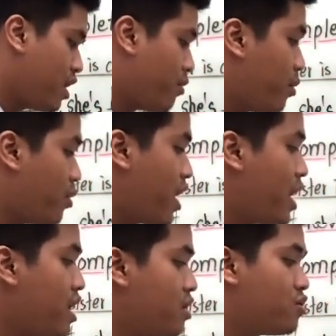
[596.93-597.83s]
number
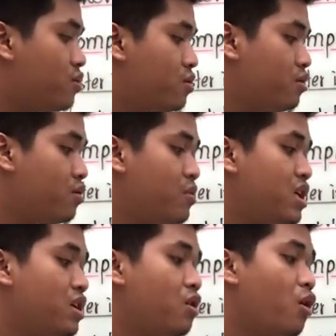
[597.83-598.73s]
8, to
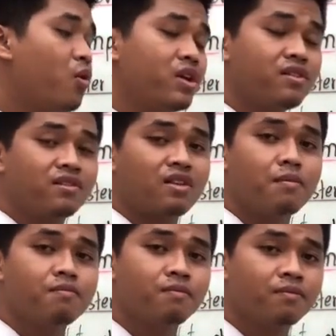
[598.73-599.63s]
be going
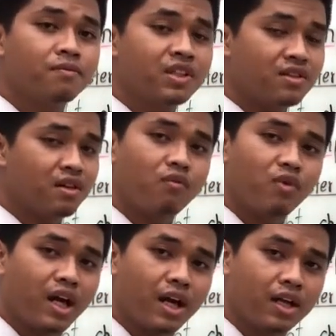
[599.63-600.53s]

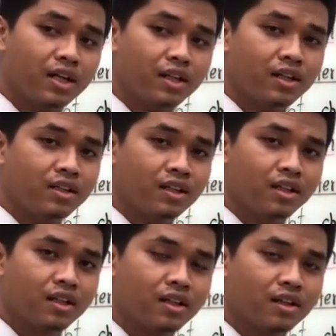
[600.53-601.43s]
somewhere.
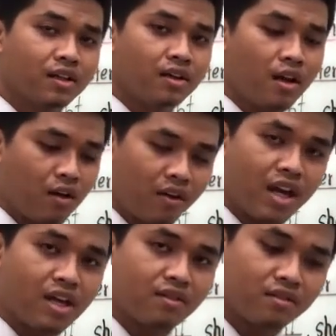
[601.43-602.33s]

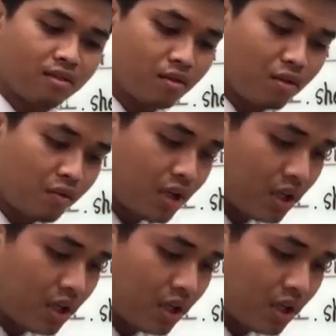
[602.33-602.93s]
Okay, so the word